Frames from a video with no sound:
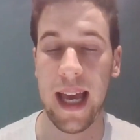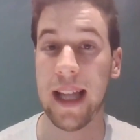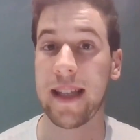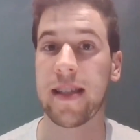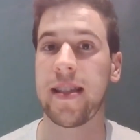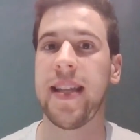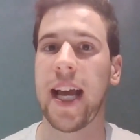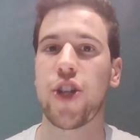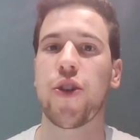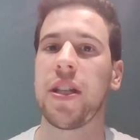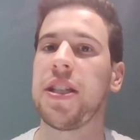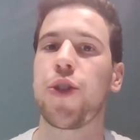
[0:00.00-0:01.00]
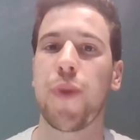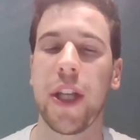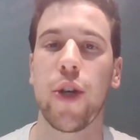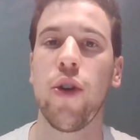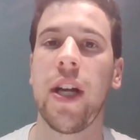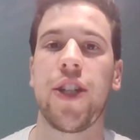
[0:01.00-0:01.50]
it's natural and it's really
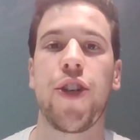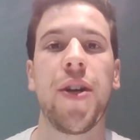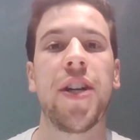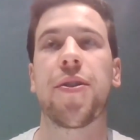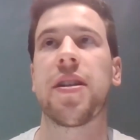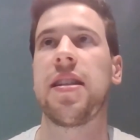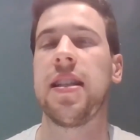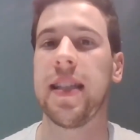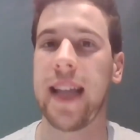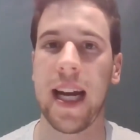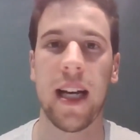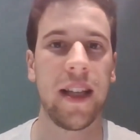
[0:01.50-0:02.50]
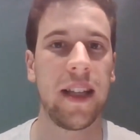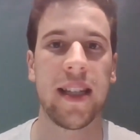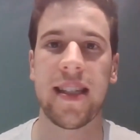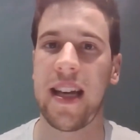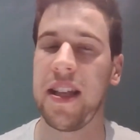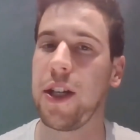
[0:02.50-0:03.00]
good that you're interested in data and
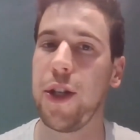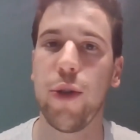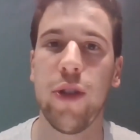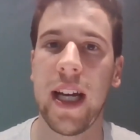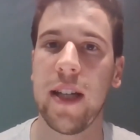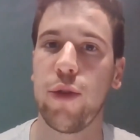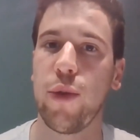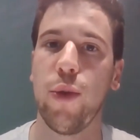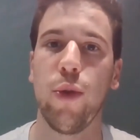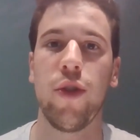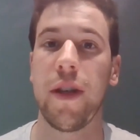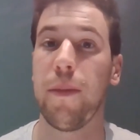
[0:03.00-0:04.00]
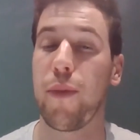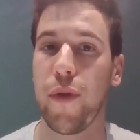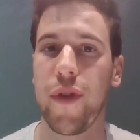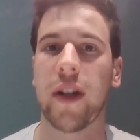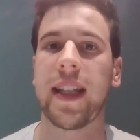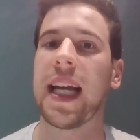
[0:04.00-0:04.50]
understanding new data tools,
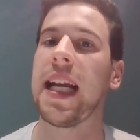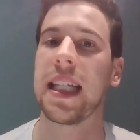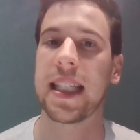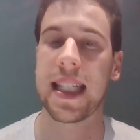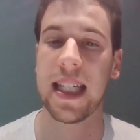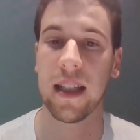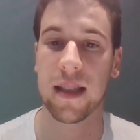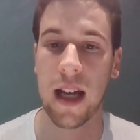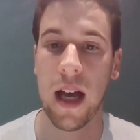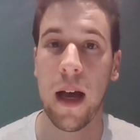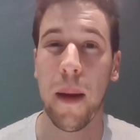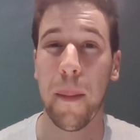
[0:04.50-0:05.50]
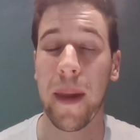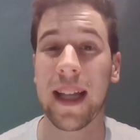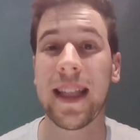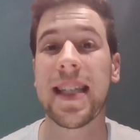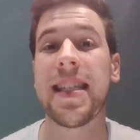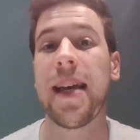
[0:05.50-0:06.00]
improve your technical skills. But
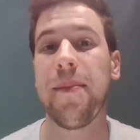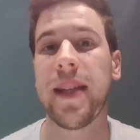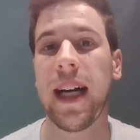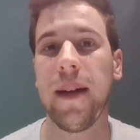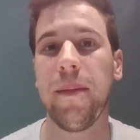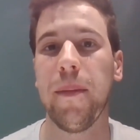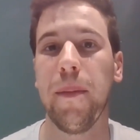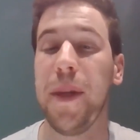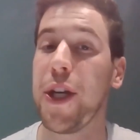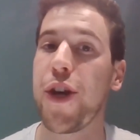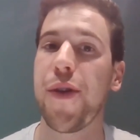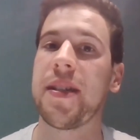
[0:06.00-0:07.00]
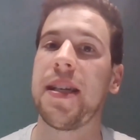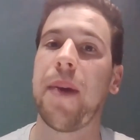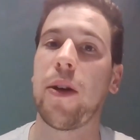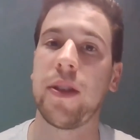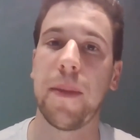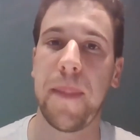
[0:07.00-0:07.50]
at the same time, be curious
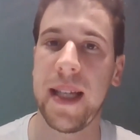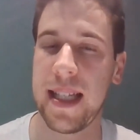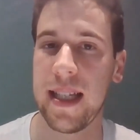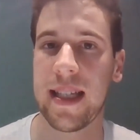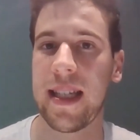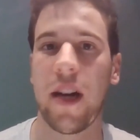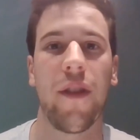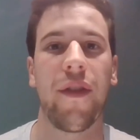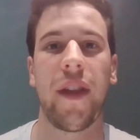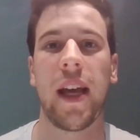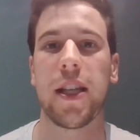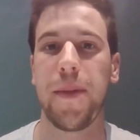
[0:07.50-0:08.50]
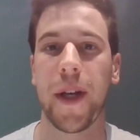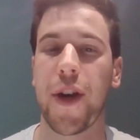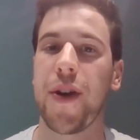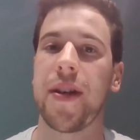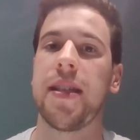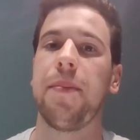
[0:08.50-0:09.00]
about the business side of things. Be
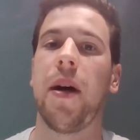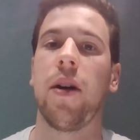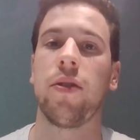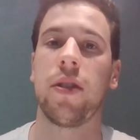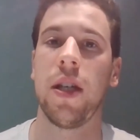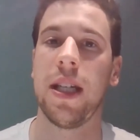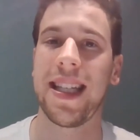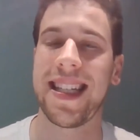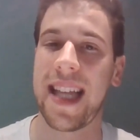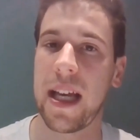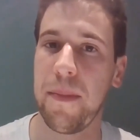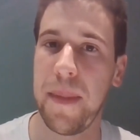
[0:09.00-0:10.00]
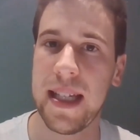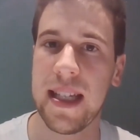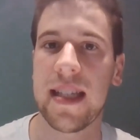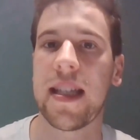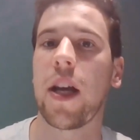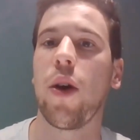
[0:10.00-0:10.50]
curious about the
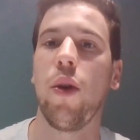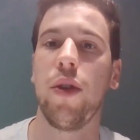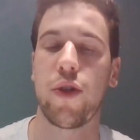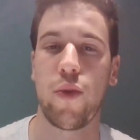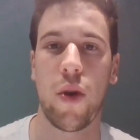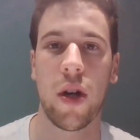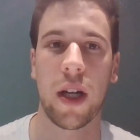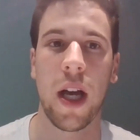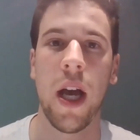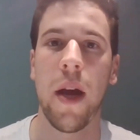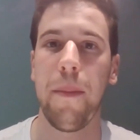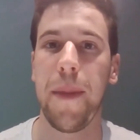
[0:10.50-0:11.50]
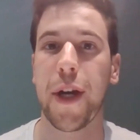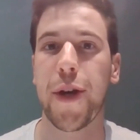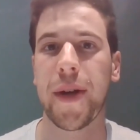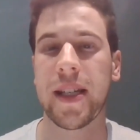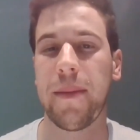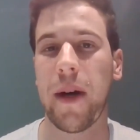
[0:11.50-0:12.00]
business stakeholders' work. Be
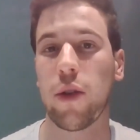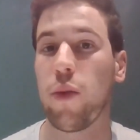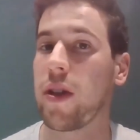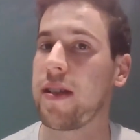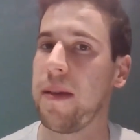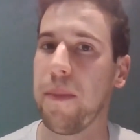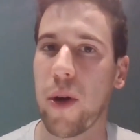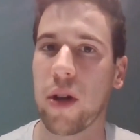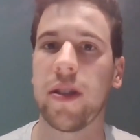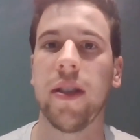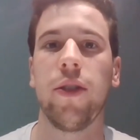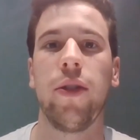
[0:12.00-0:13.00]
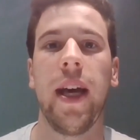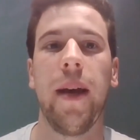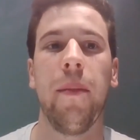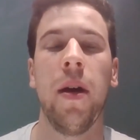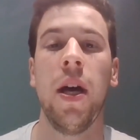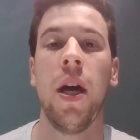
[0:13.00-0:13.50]
curious about what's important to
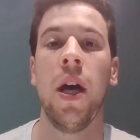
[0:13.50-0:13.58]
them.